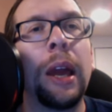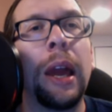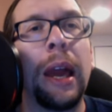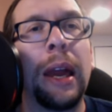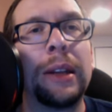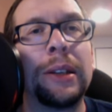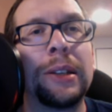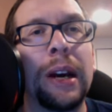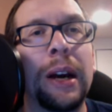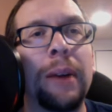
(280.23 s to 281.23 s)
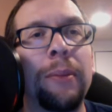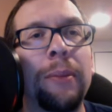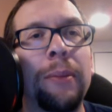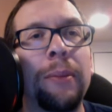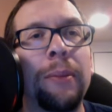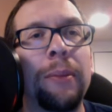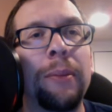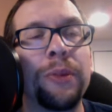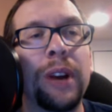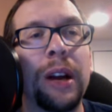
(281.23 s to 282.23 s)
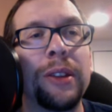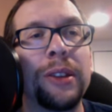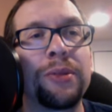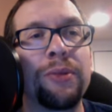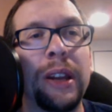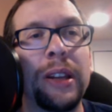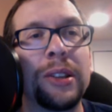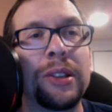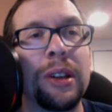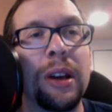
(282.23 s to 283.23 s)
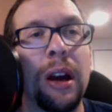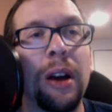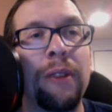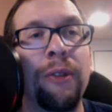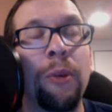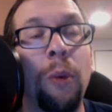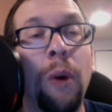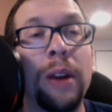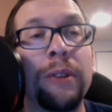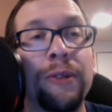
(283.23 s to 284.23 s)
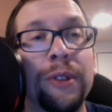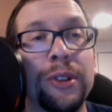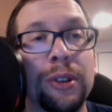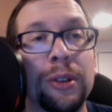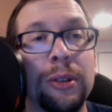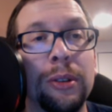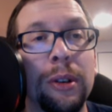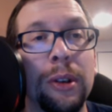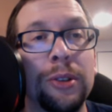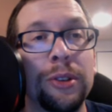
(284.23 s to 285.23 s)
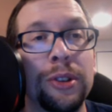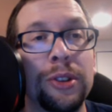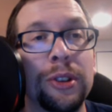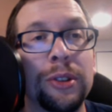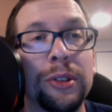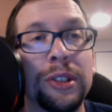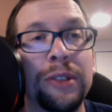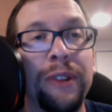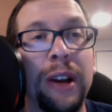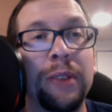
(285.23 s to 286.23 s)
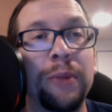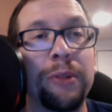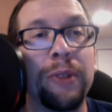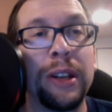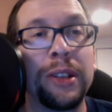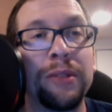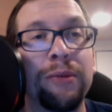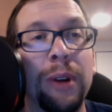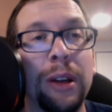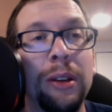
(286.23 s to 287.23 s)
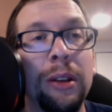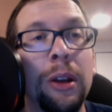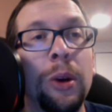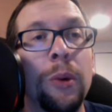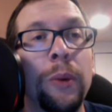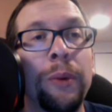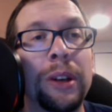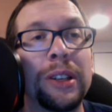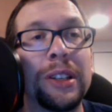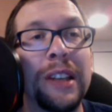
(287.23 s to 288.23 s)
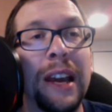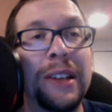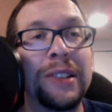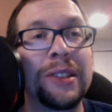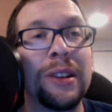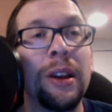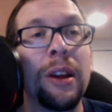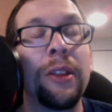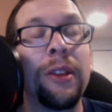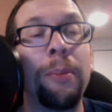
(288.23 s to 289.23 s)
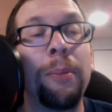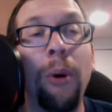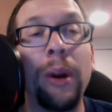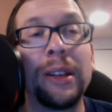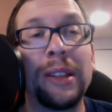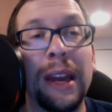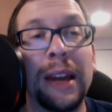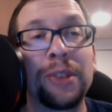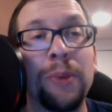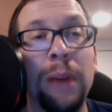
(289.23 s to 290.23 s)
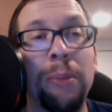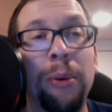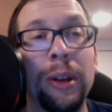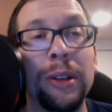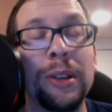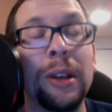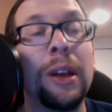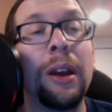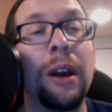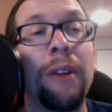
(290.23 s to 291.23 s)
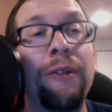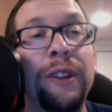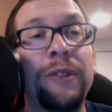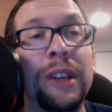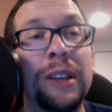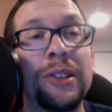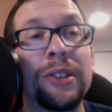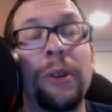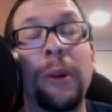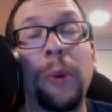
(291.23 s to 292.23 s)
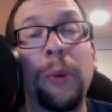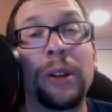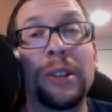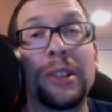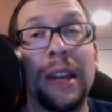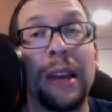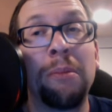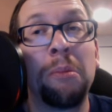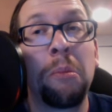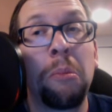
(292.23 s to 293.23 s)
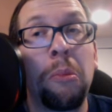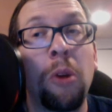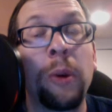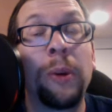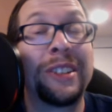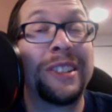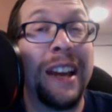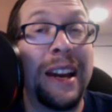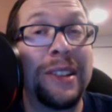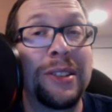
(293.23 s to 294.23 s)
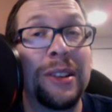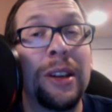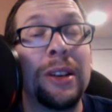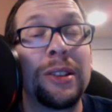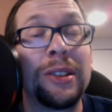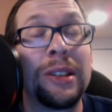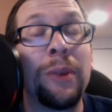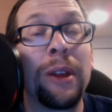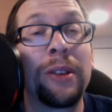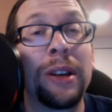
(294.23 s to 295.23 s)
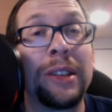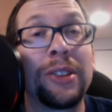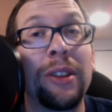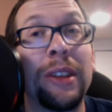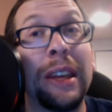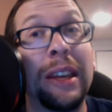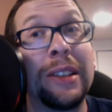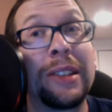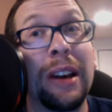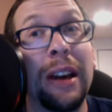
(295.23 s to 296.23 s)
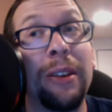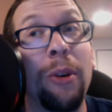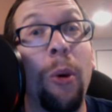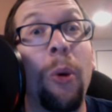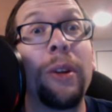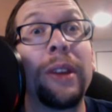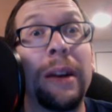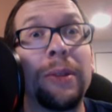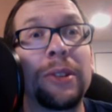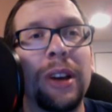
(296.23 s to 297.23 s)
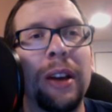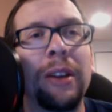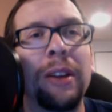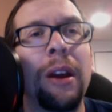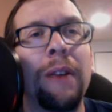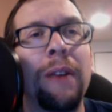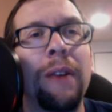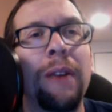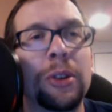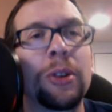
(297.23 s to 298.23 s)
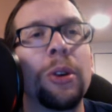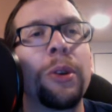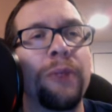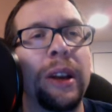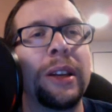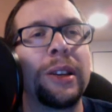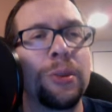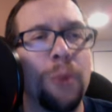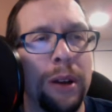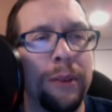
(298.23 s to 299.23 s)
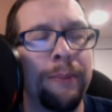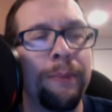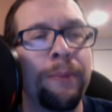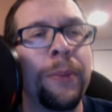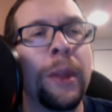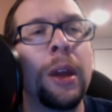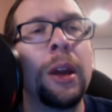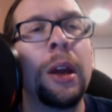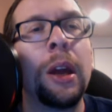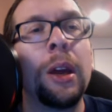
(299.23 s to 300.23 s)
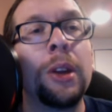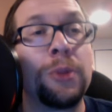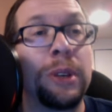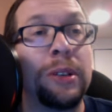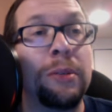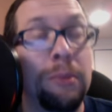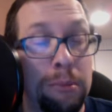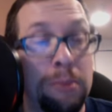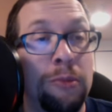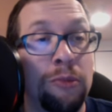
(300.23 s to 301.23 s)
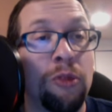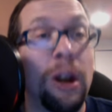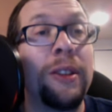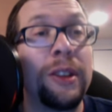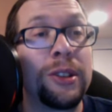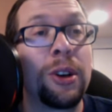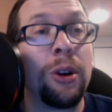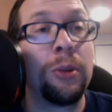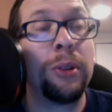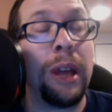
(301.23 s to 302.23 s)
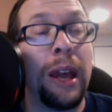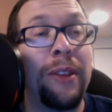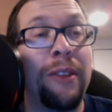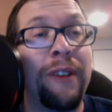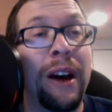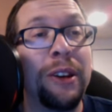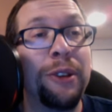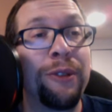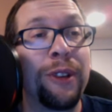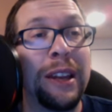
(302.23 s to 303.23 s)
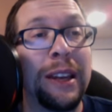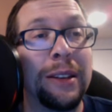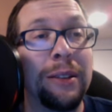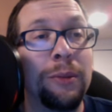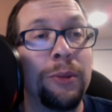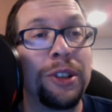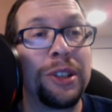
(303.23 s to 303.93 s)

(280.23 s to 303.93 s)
and, um, and so we've got this radius of 1 for the circle. So the circle is defined with a radius of 1. We want to test the point, the xy point, of 50 and 0, and we want to say, or we want to test to see whether it's on the inside or the outside of a circle with radius 1. So we run this code and the value for in, which